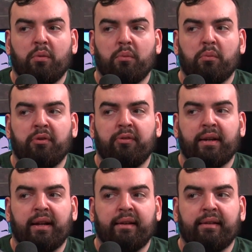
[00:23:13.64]
we
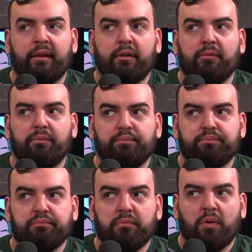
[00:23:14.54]
realise that
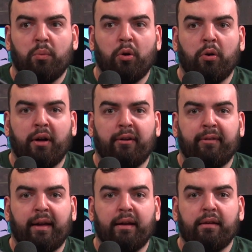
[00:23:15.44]
we all have
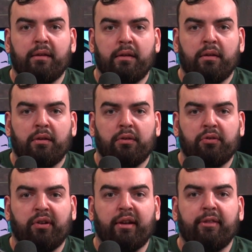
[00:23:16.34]
that
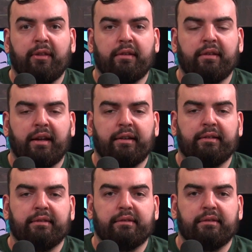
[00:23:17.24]
strength and,
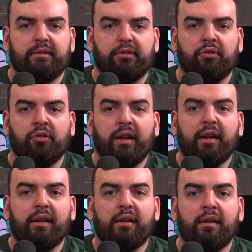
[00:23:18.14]
and
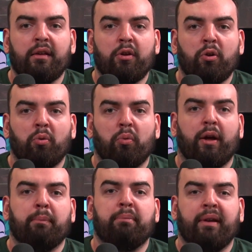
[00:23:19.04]
unity,
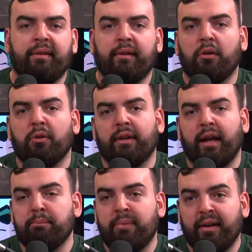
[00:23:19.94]
embracing our
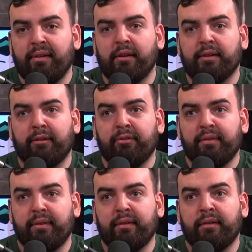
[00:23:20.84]
embracing our
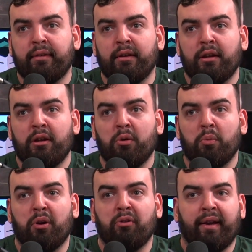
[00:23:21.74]
differences,
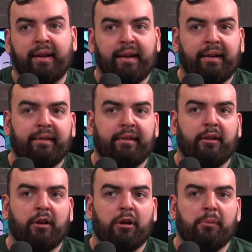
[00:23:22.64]
we're recognising that
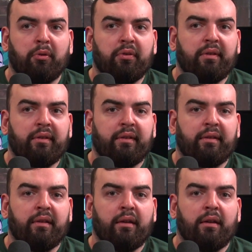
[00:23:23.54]
our emotions
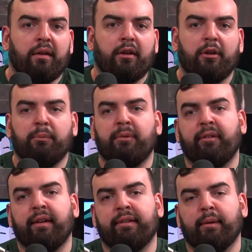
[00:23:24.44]
can be
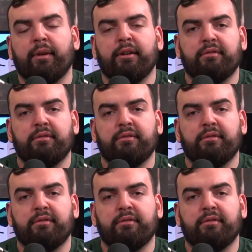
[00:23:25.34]
very similar.